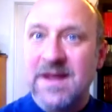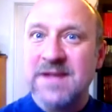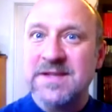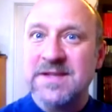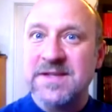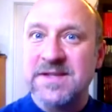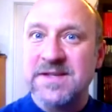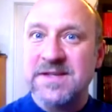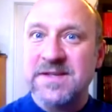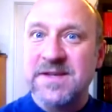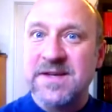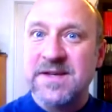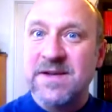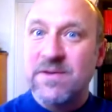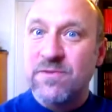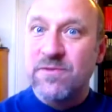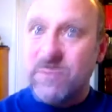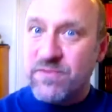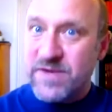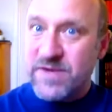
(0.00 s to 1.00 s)
Is it
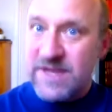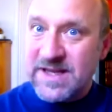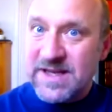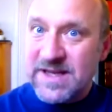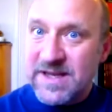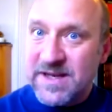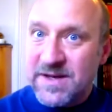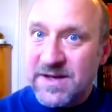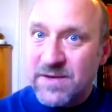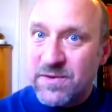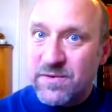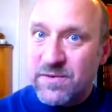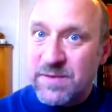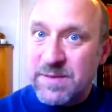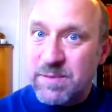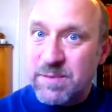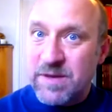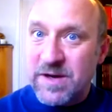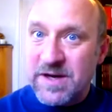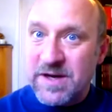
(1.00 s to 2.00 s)
really
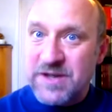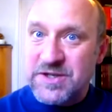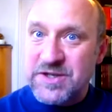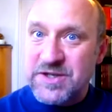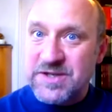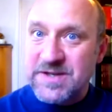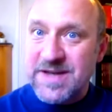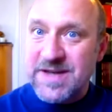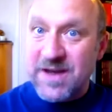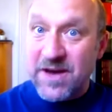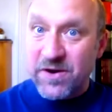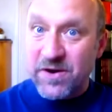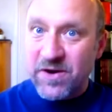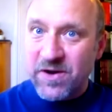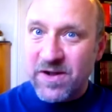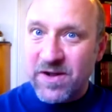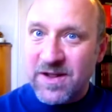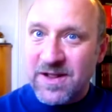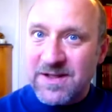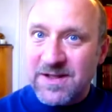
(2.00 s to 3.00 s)
reproduction at
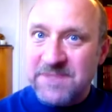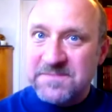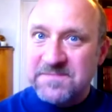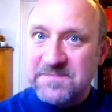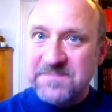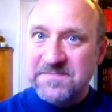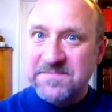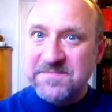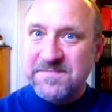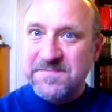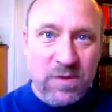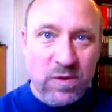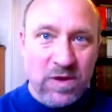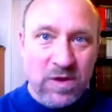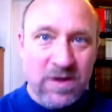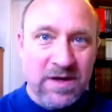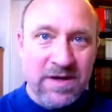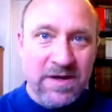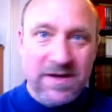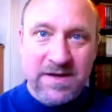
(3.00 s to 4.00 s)
all? The
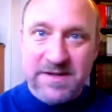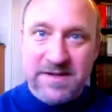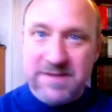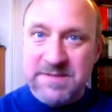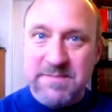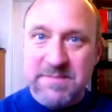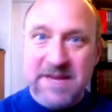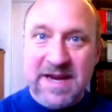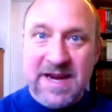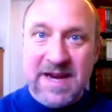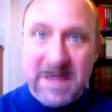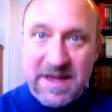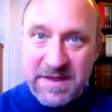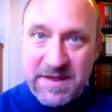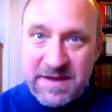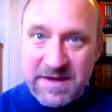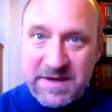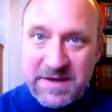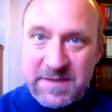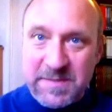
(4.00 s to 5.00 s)
word doesn't mean
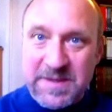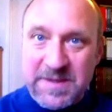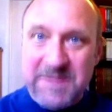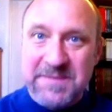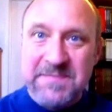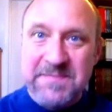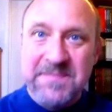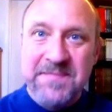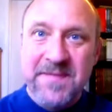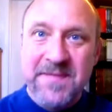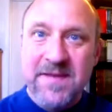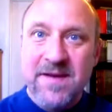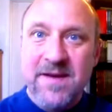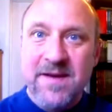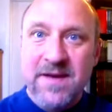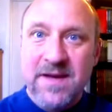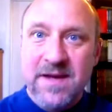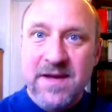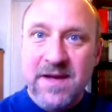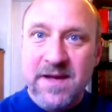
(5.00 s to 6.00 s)
anything to
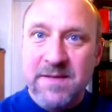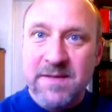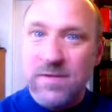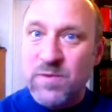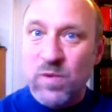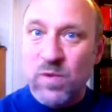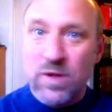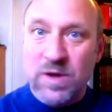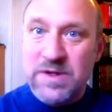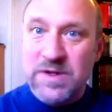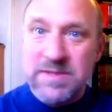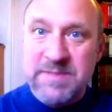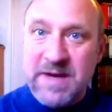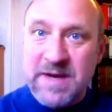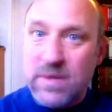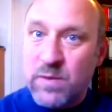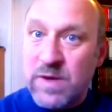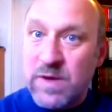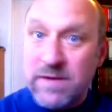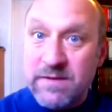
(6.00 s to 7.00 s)
me. Words
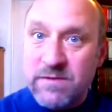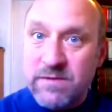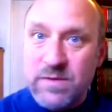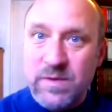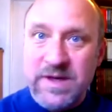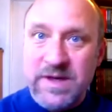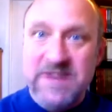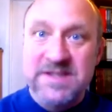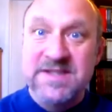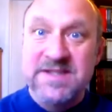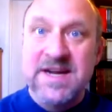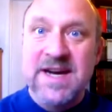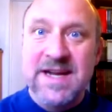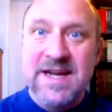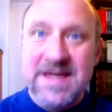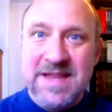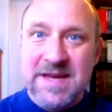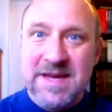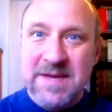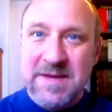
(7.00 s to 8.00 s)
mean whatever we
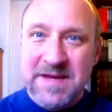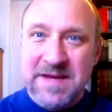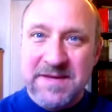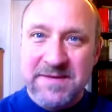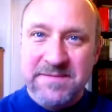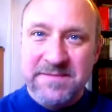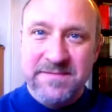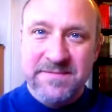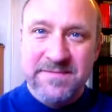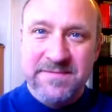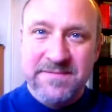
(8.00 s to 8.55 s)
decide they mean.